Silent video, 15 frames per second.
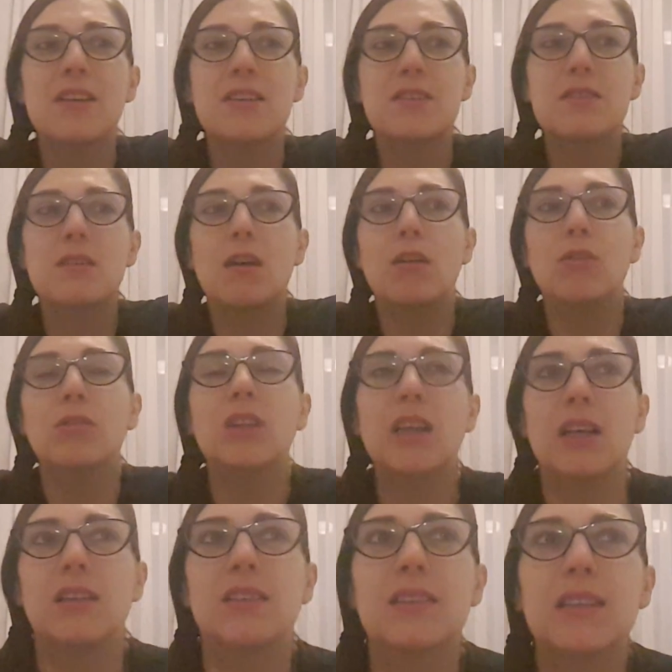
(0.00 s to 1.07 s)
So
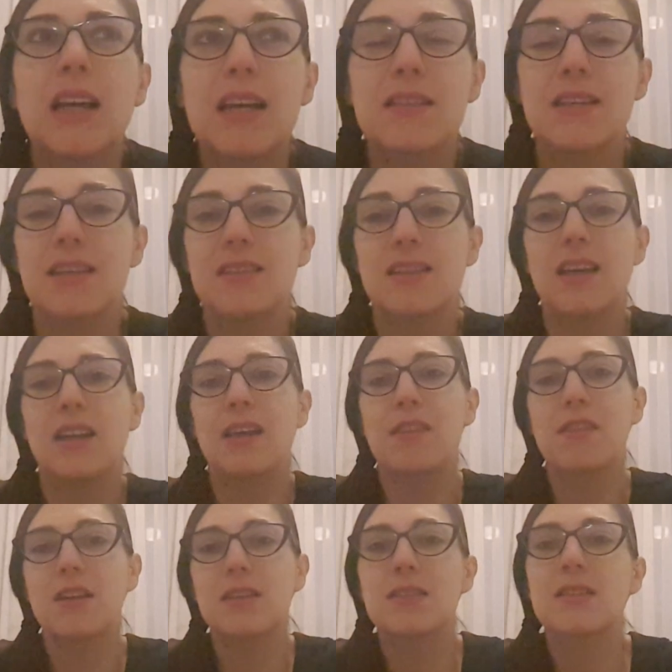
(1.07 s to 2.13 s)
yes, as I said, at
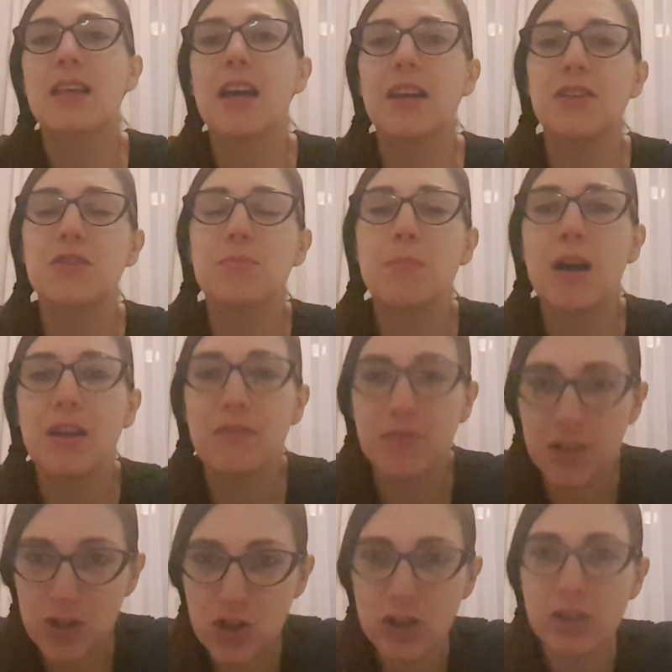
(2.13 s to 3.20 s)
this stage my
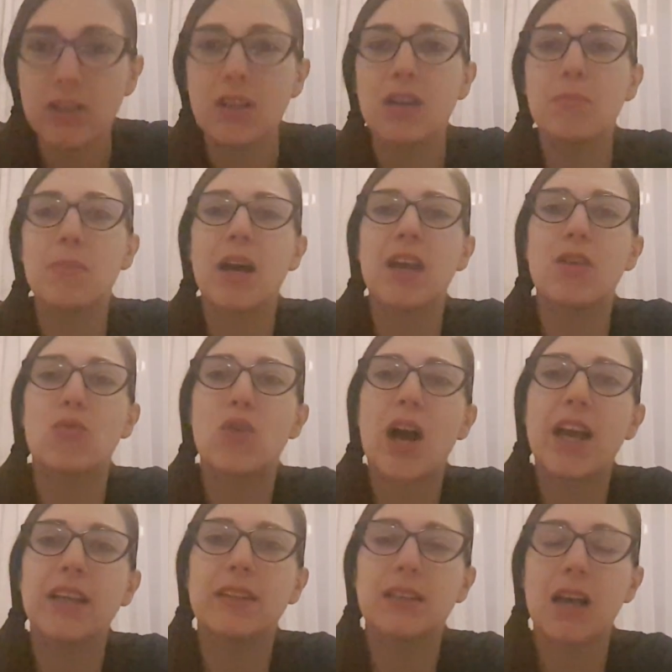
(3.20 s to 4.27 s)
vision in my
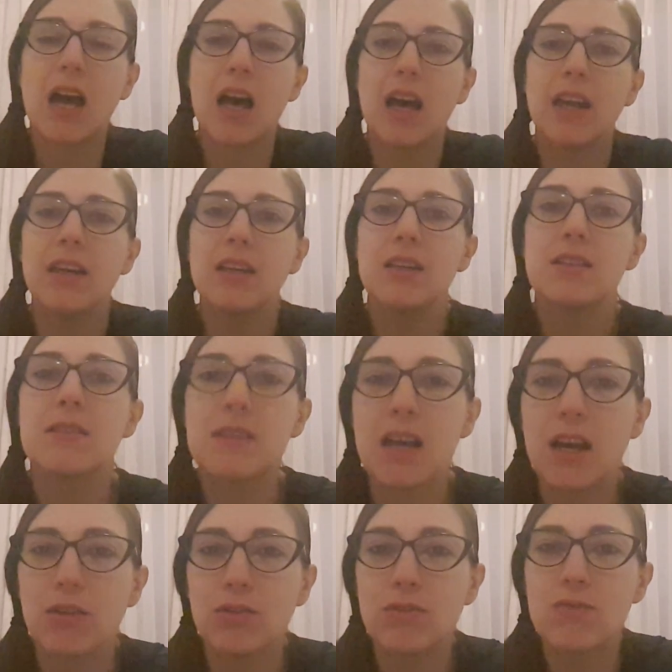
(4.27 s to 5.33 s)
right eye is
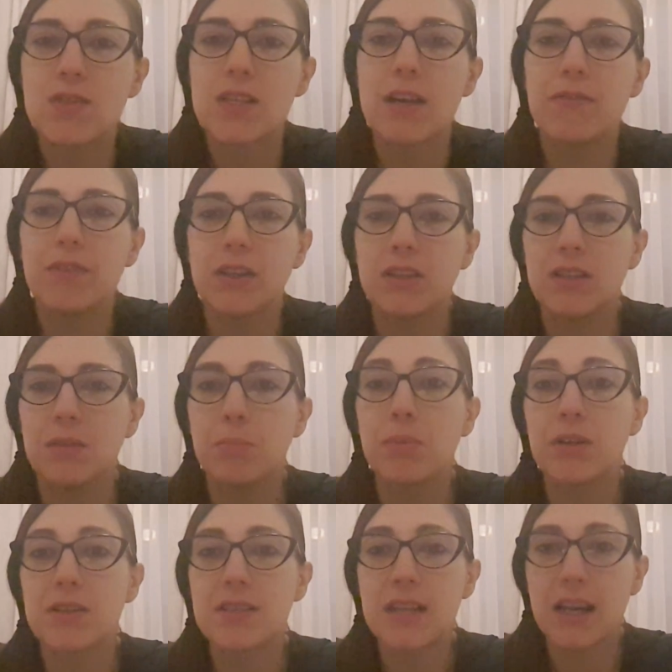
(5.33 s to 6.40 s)
down to
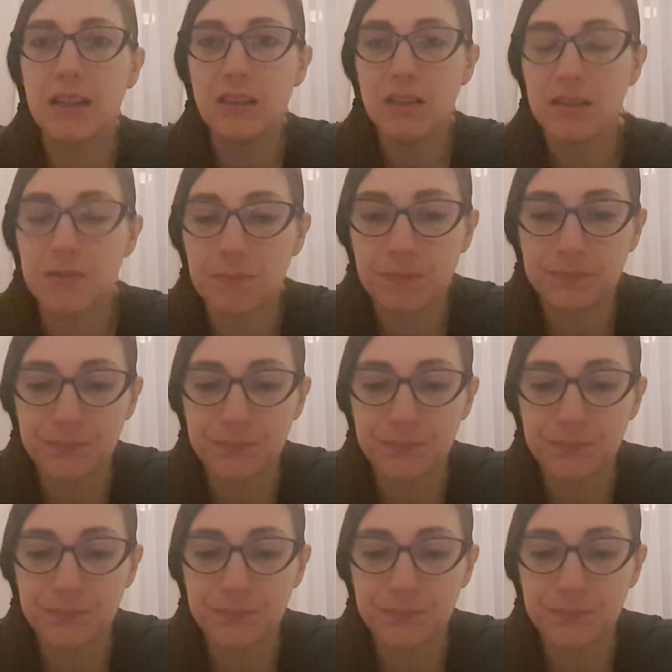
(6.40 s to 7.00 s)
70%.